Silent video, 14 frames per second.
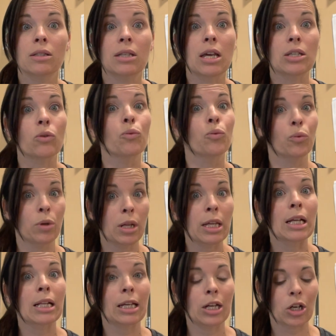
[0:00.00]
says it really
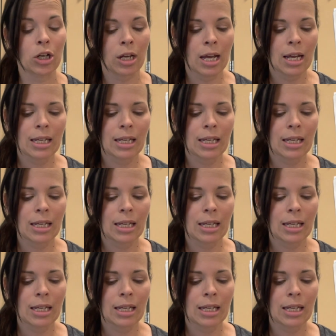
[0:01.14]
clear.